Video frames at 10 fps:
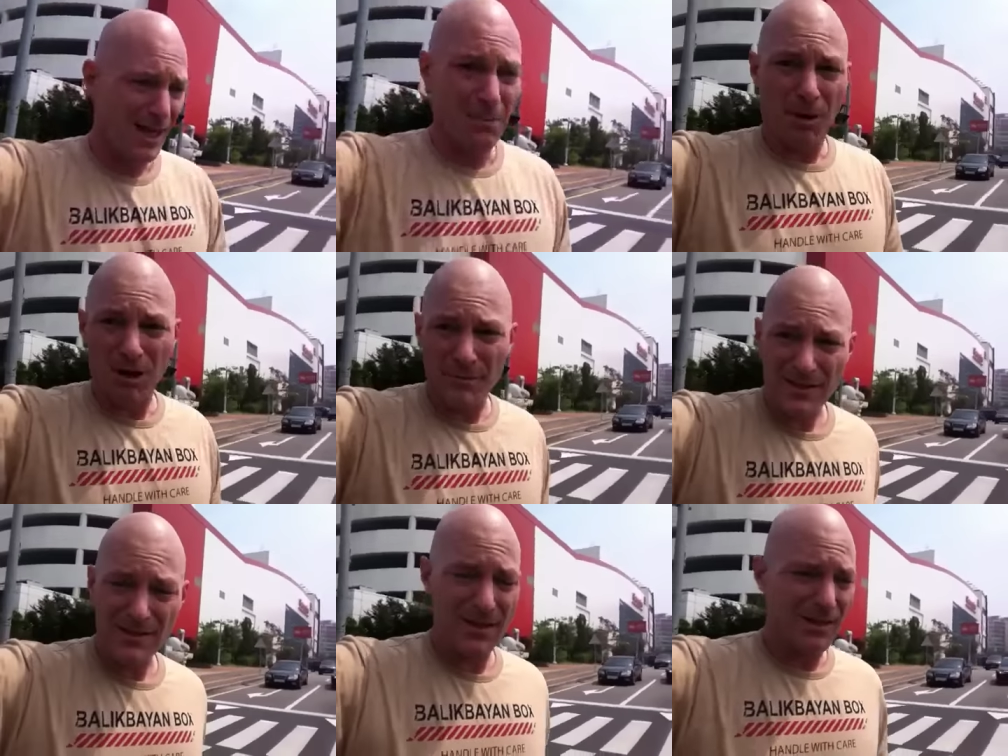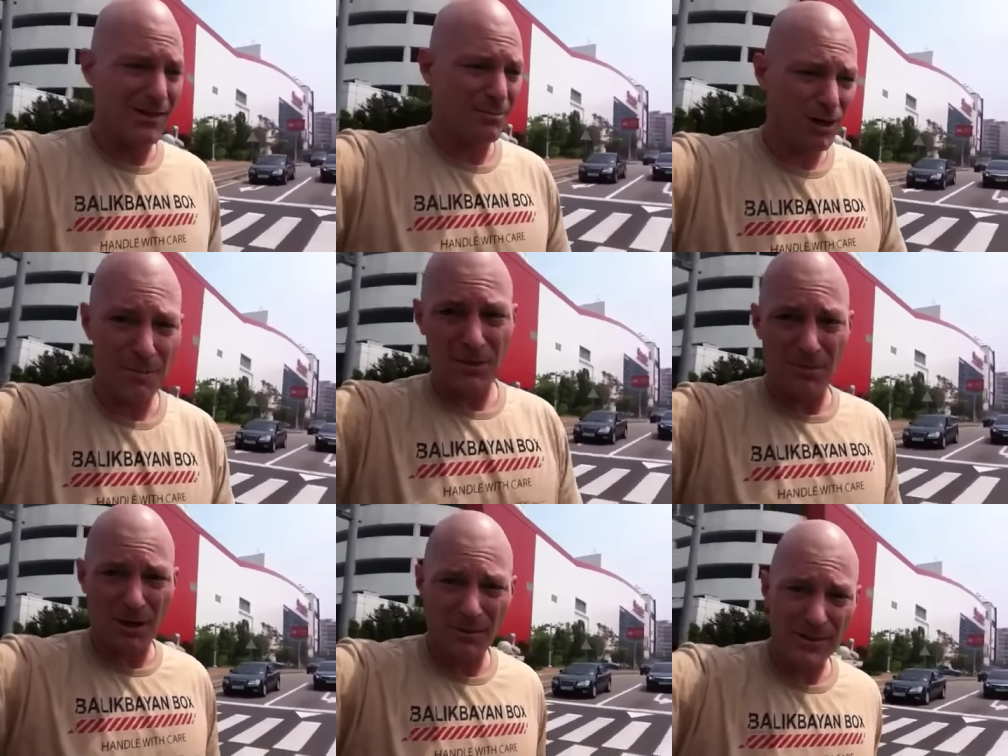Apartments, proper
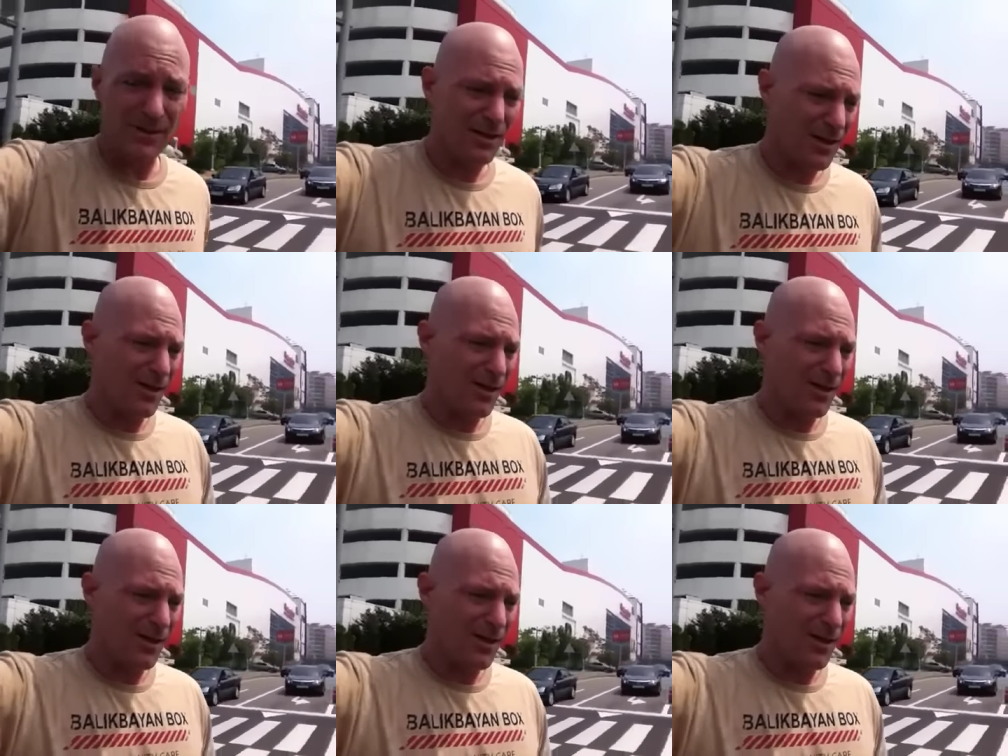apartments,